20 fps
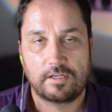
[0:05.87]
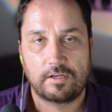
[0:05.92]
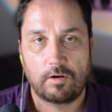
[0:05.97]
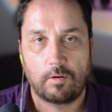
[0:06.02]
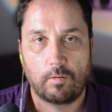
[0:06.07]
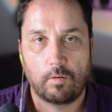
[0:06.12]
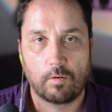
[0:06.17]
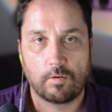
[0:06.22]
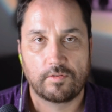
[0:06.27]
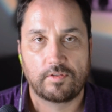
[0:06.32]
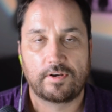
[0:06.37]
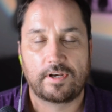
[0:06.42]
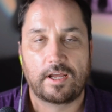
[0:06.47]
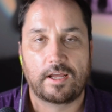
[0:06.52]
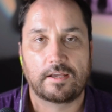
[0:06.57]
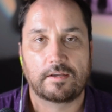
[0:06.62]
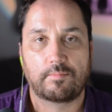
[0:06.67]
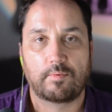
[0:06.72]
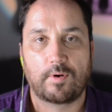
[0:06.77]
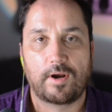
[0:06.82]

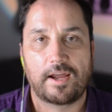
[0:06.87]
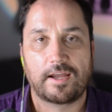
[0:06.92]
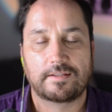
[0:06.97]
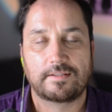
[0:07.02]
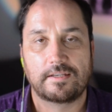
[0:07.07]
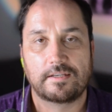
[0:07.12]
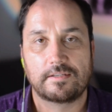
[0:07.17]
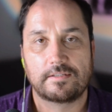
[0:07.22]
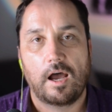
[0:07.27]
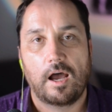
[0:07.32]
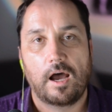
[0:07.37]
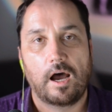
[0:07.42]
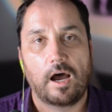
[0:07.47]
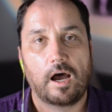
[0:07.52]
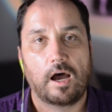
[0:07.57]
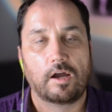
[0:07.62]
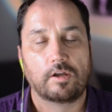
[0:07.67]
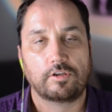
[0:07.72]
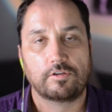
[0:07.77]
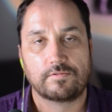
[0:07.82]
orthodontic practice
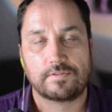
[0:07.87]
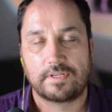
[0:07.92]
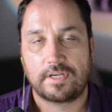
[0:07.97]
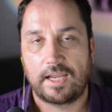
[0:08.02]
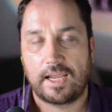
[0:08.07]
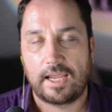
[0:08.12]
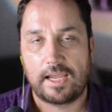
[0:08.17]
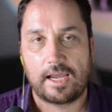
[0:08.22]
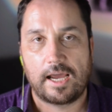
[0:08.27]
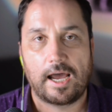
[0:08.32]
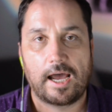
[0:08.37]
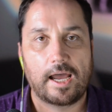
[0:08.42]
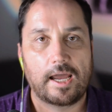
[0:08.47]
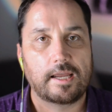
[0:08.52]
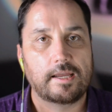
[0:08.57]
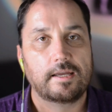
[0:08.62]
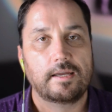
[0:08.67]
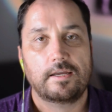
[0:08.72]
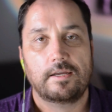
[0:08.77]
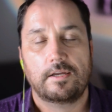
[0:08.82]
using AI,
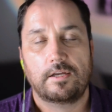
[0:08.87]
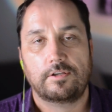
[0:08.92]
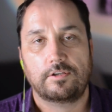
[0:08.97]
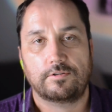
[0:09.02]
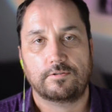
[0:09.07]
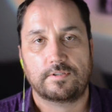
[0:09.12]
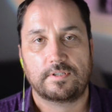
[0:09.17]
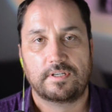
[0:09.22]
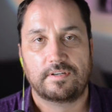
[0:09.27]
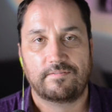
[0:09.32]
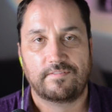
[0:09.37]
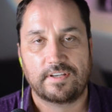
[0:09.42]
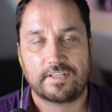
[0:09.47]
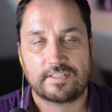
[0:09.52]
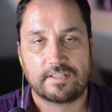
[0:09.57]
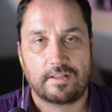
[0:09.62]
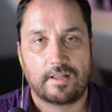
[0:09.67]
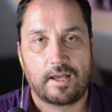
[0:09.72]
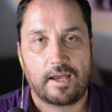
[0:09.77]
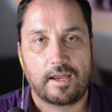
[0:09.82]
using
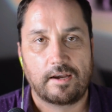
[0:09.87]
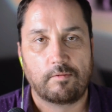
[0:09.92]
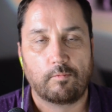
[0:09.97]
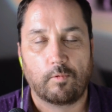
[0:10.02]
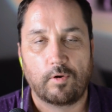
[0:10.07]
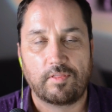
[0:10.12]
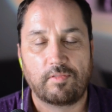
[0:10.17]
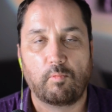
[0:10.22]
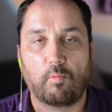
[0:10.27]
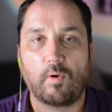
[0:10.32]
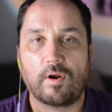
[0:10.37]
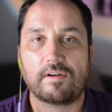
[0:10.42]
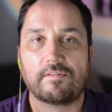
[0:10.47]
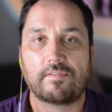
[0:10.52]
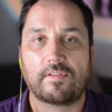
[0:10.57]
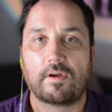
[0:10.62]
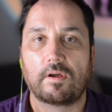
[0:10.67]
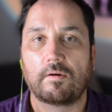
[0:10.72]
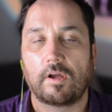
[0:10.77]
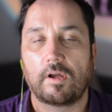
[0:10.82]
Invisalign with one of
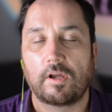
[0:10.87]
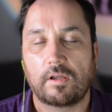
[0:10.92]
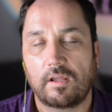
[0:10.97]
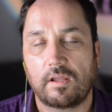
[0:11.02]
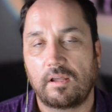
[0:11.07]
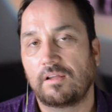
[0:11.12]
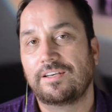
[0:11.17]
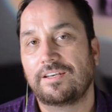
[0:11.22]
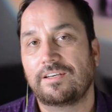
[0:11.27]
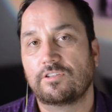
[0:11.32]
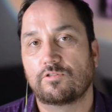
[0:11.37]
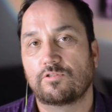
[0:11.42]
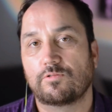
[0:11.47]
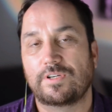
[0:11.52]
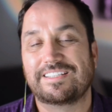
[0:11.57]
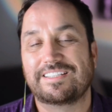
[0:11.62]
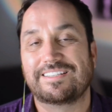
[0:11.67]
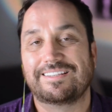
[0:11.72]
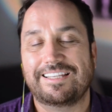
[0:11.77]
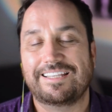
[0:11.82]
the
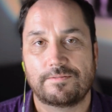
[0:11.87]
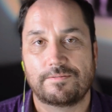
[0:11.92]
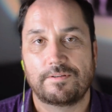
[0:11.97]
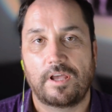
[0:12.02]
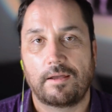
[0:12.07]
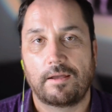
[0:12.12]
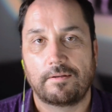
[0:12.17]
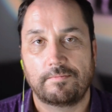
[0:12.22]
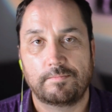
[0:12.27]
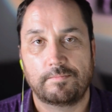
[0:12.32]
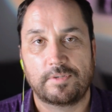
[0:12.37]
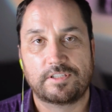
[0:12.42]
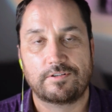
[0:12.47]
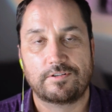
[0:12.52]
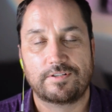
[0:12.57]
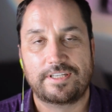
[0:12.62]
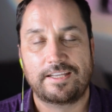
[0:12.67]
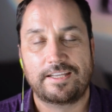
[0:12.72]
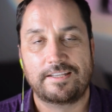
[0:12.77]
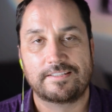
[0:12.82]
industry's leader, Mr.
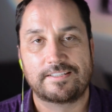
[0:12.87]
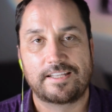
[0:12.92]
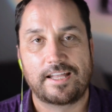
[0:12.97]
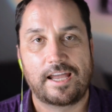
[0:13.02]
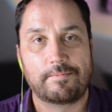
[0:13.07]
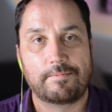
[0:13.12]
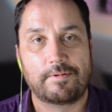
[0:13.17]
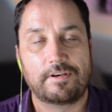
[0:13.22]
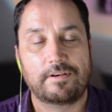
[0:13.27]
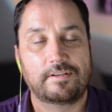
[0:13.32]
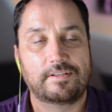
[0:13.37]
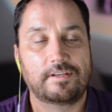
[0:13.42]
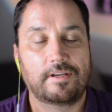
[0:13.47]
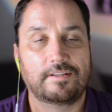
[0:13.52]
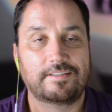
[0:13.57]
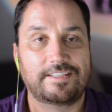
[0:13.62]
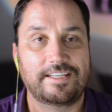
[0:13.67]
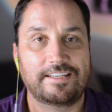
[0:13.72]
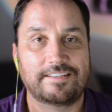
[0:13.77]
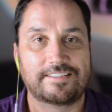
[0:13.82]
Dean Steinman. Dean, say